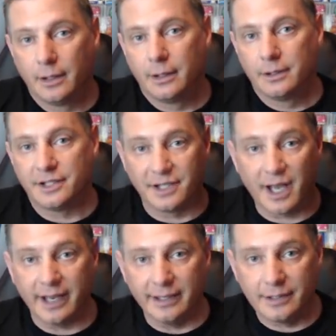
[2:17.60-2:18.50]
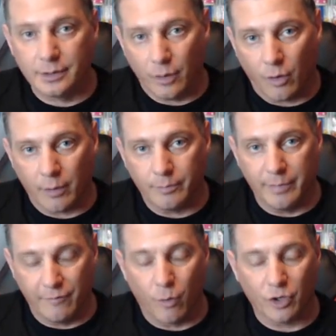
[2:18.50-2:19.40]
tonight or
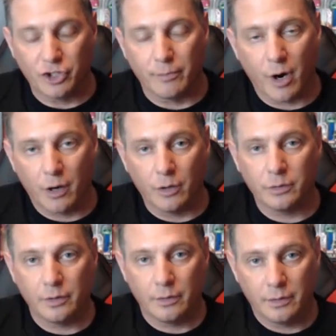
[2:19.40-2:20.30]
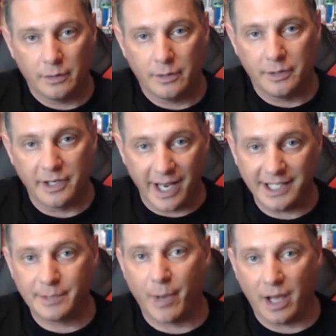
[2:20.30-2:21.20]
before tomorrow night
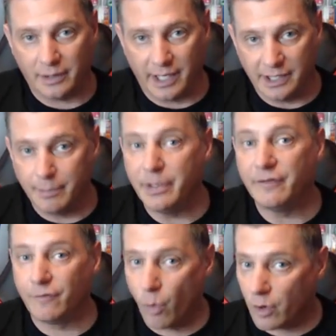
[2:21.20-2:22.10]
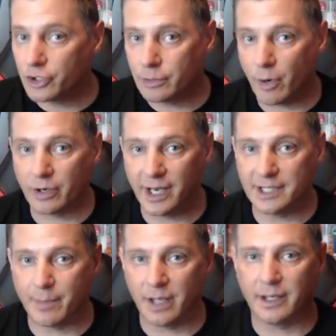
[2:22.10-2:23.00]
spotlight, before tomorrow night
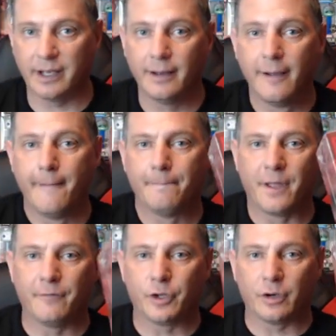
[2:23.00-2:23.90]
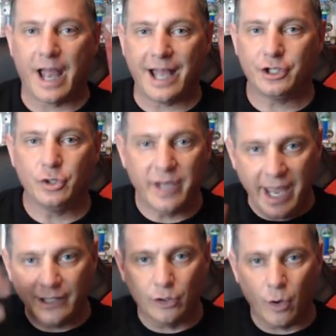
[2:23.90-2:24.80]
spotlight, if they're at 2K, a
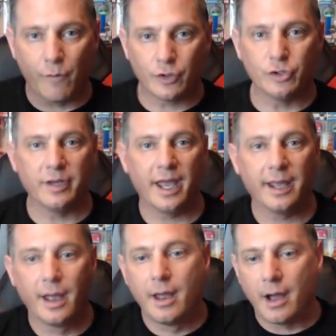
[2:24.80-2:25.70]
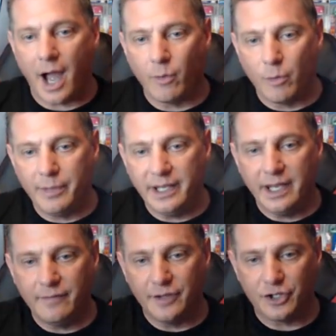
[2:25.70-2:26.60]
little over 2K, I will be
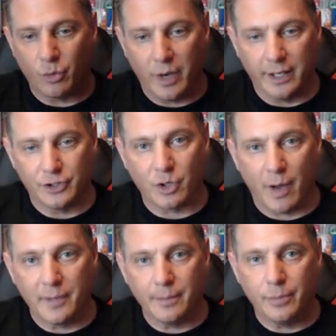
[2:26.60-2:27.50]
giving this away. So I'm going